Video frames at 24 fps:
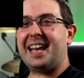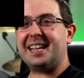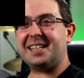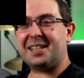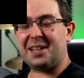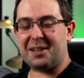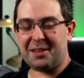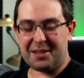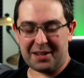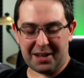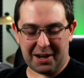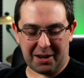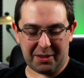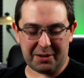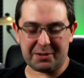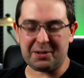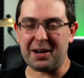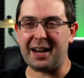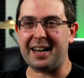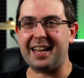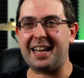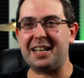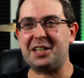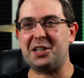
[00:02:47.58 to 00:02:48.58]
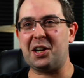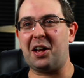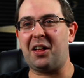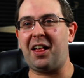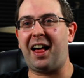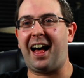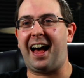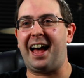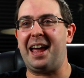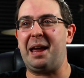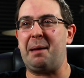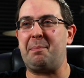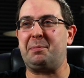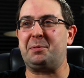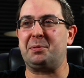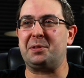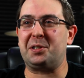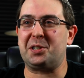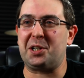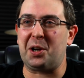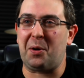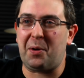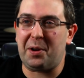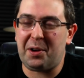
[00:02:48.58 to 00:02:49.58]
So, you know, they're trying to get you all hyped
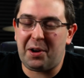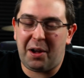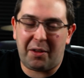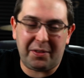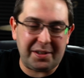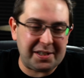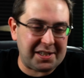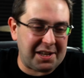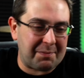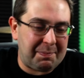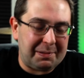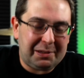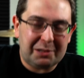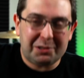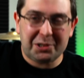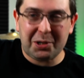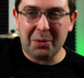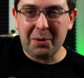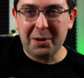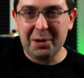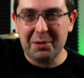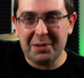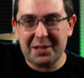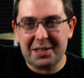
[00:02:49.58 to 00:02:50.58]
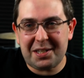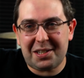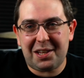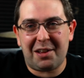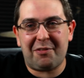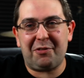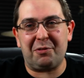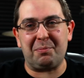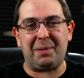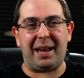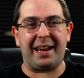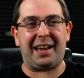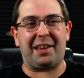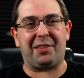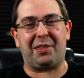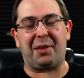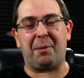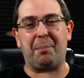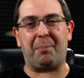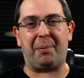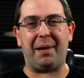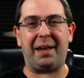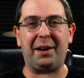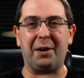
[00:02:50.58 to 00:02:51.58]
with showing you all this stuff, but they're showing you this stuff from, like,
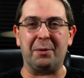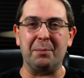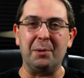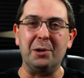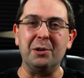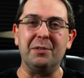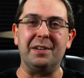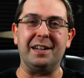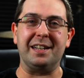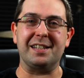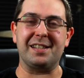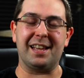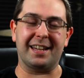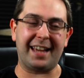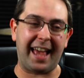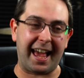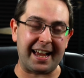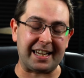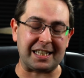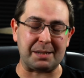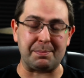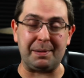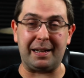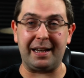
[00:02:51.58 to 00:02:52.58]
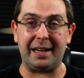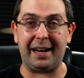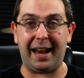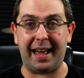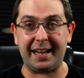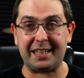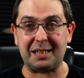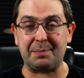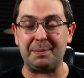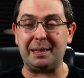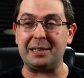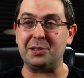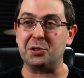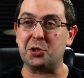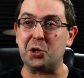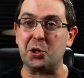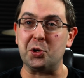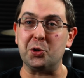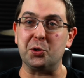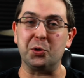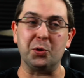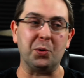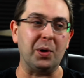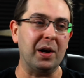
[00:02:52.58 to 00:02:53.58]
the better movies, like X-Men, X-Men
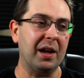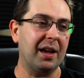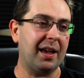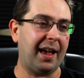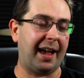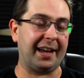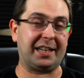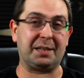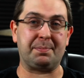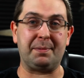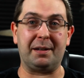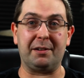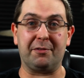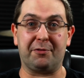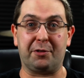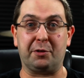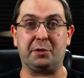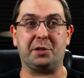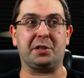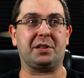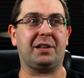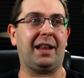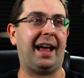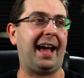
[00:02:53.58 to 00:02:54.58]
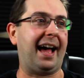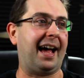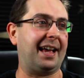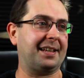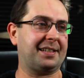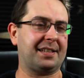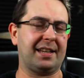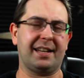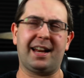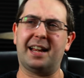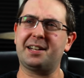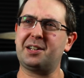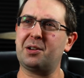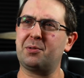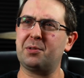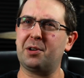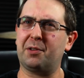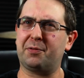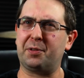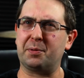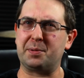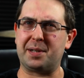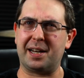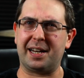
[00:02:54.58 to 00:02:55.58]
2, X-Men First Class, and I don't know
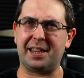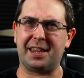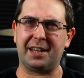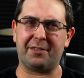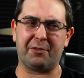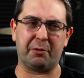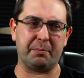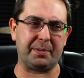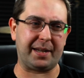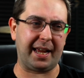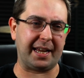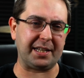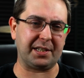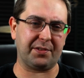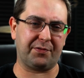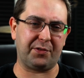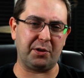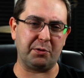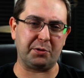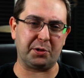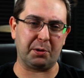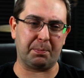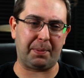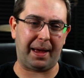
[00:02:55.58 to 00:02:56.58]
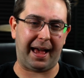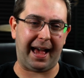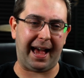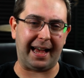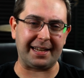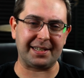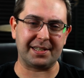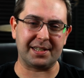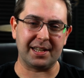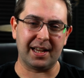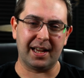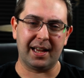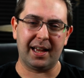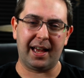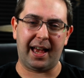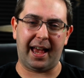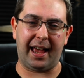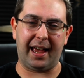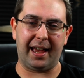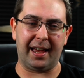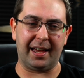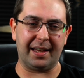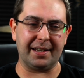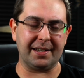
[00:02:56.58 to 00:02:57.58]
if there's anything from Days of Future Past,
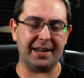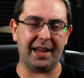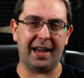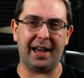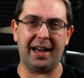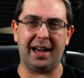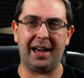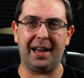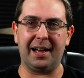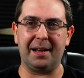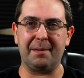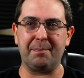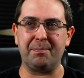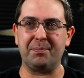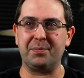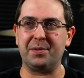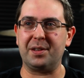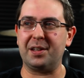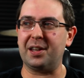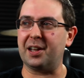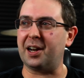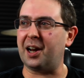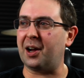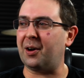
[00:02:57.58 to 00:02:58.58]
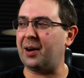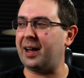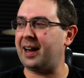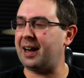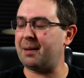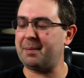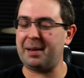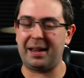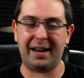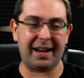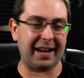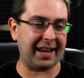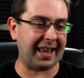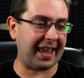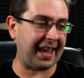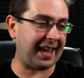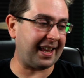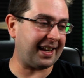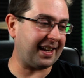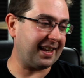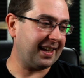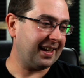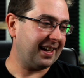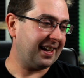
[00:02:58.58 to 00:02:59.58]
and, you know, and
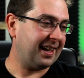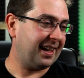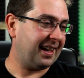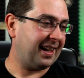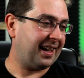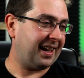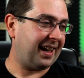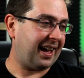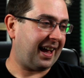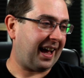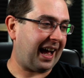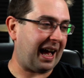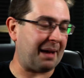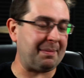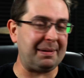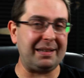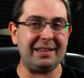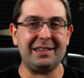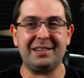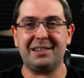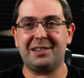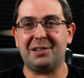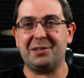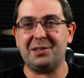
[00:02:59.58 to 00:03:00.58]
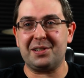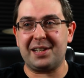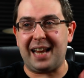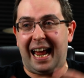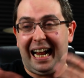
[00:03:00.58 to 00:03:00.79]
again, I mean, there's